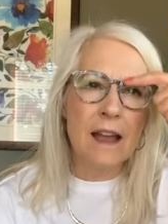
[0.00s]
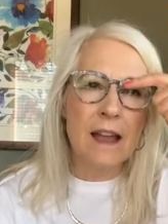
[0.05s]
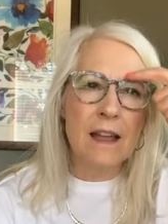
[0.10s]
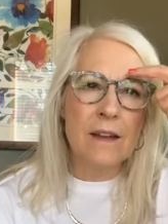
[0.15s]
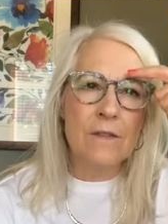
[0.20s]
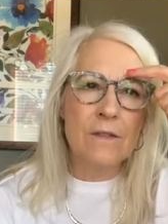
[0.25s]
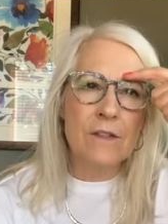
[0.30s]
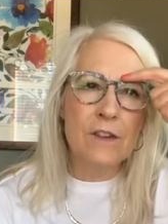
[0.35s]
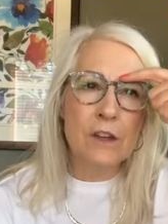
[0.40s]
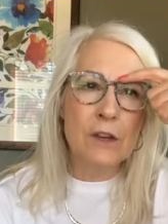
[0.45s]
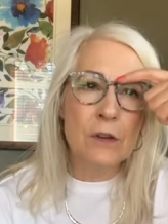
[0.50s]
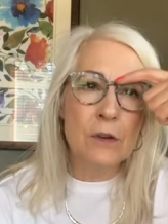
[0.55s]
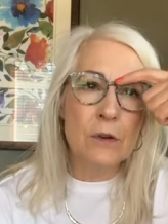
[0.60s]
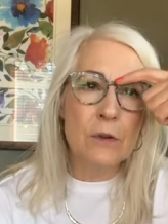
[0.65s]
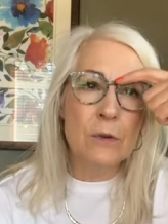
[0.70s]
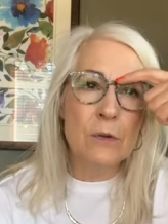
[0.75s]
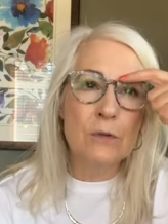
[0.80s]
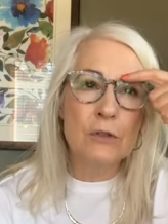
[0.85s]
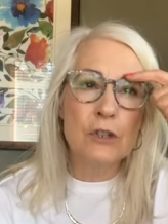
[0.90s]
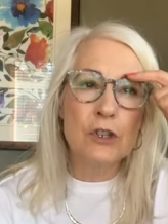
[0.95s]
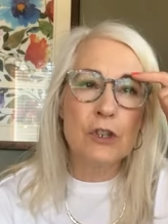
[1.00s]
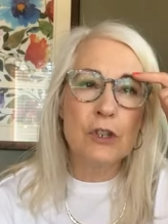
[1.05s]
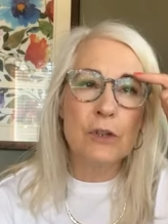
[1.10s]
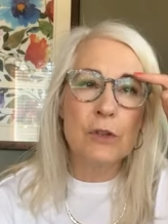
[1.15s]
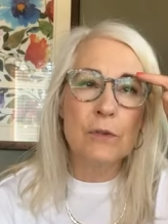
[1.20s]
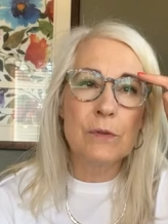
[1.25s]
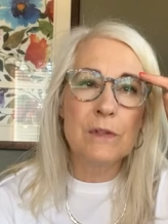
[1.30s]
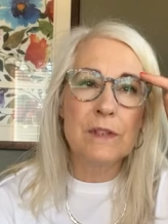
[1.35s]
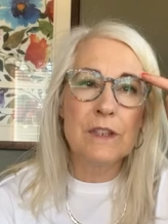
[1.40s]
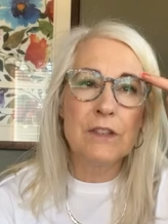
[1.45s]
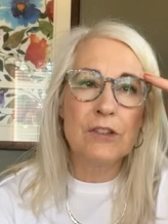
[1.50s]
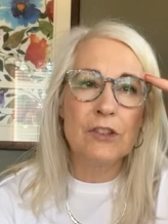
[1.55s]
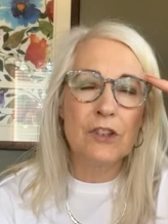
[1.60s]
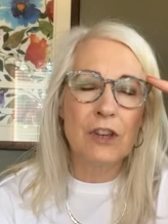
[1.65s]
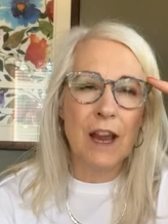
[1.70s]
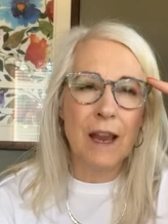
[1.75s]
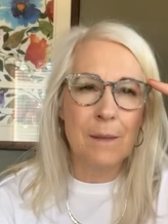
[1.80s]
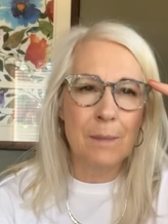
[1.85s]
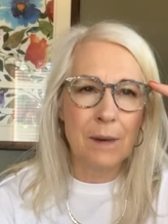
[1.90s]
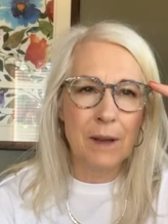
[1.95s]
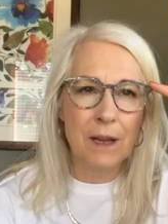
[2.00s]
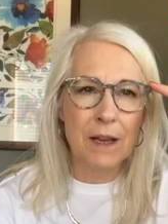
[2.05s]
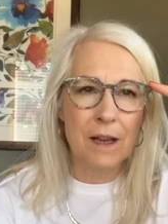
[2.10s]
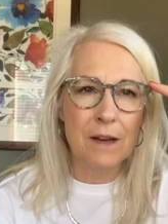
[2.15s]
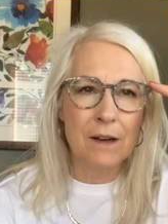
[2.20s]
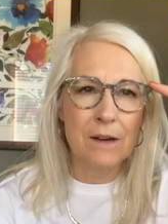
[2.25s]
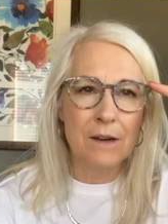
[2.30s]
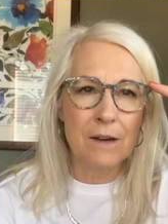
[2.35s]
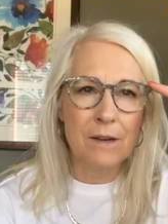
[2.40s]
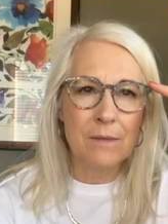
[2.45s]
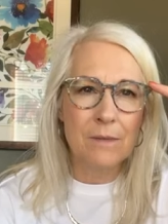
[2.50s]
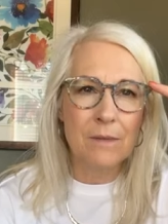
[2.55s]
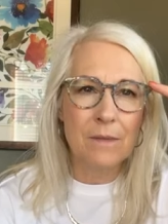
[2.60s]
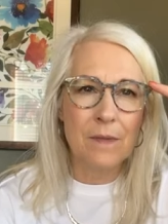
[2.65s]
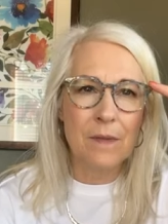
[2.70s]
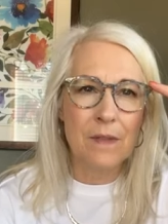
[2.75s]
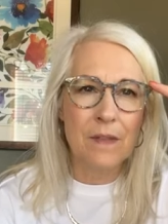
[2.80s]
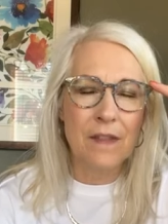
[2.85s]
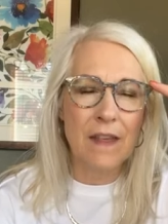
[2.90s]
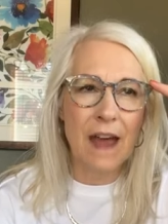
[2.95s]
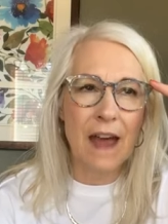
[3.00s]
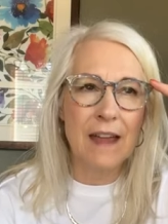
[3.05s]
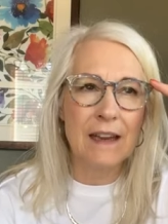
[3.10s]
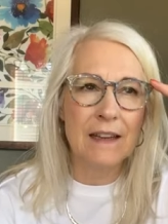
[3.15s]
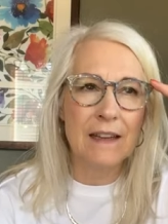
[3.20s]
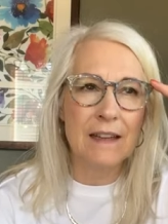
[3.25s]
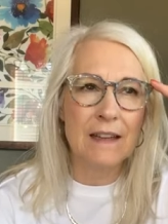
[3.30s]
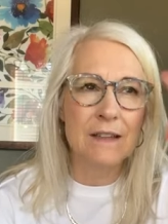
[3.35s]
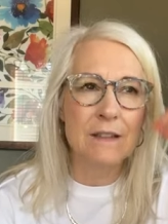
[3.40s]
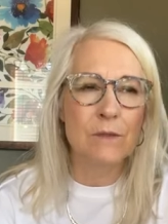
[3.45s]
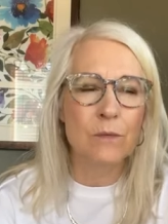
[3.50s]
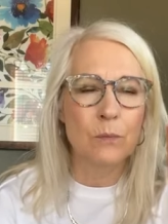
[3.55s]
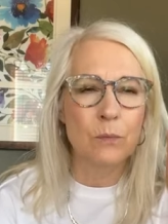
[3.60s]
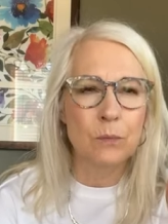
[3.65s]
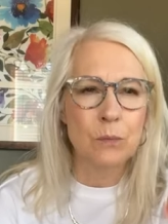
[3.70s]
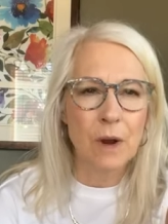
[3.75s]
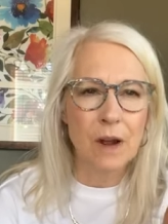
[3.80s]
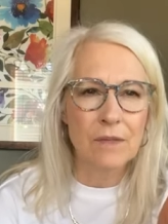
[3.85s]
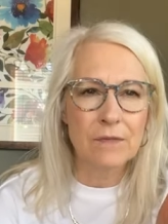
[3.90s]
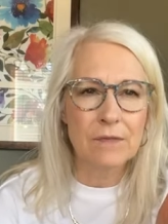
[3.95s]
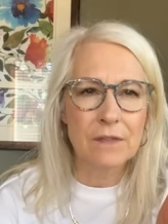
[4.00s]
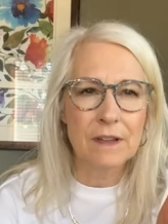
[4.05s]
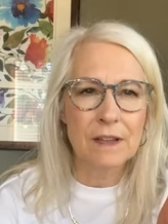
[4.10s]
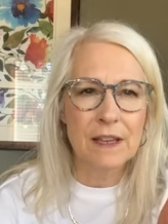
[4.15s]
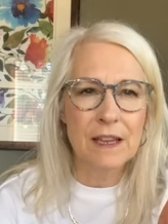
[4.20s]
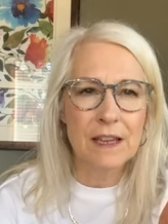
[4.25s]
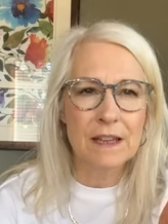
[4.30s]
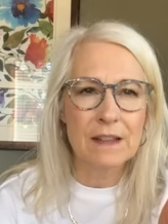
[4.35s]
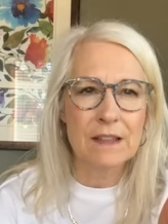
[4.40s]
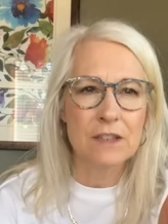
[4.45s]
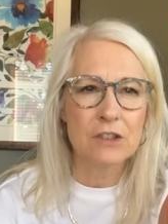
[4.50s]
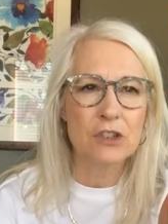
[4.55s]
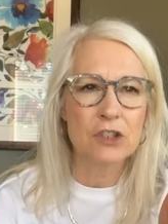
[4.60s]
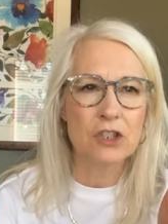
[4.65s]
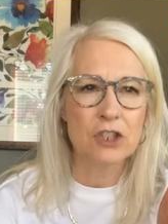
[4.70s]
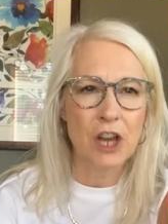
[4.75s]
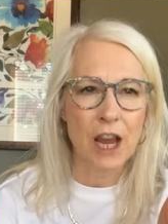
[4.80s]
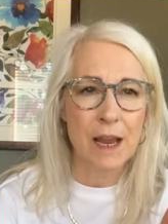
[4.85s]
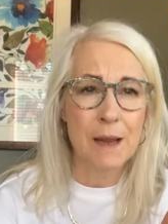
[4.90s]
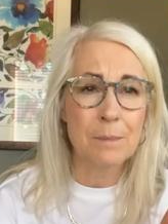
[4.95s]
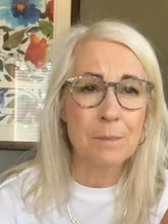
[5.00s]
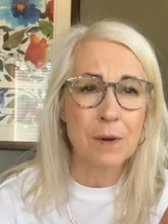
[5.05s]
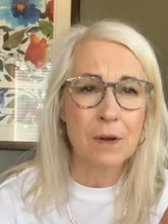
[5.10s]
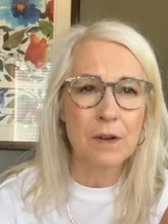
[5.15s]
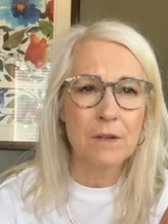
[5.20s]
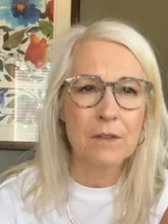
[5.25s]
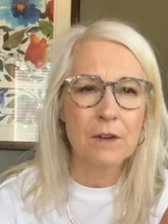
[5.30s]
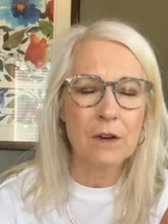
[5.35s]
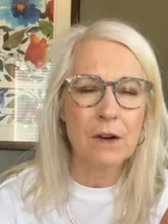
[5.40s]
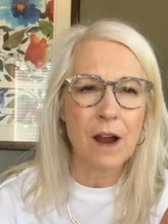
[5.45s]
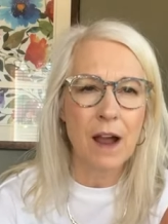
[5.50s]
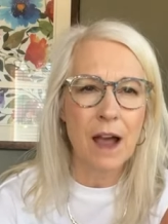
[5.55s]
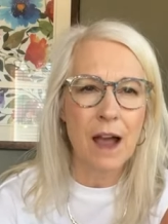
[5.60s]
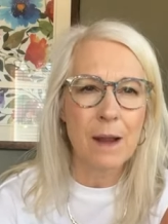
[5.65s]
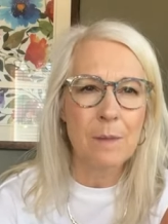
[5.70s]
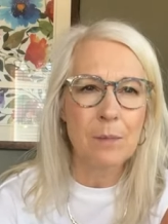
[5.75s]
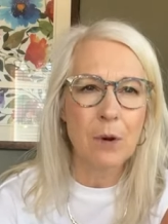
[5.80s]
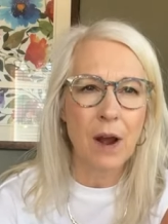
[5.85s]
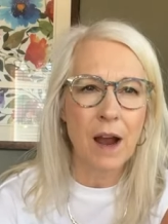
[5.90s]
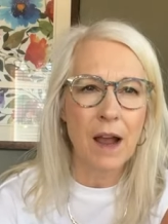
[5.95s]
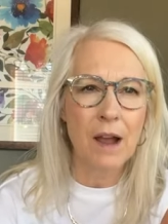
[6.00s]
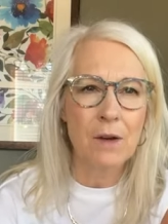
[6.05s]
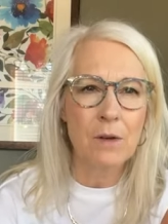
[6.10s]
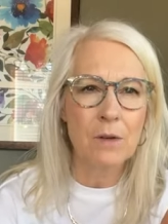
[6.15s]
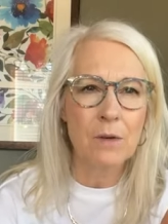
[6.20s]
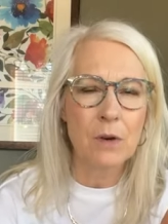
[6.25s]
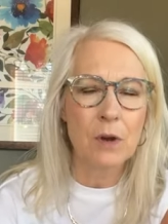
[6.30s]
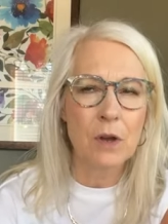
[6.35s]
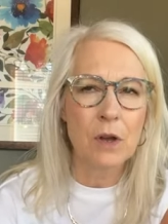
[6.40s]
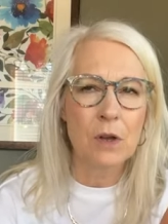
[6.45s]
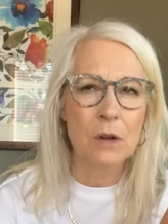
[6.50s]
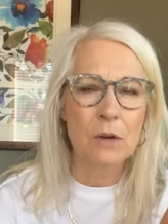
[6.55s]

If you choose a shape here that is roughly the shape of your eyebrow,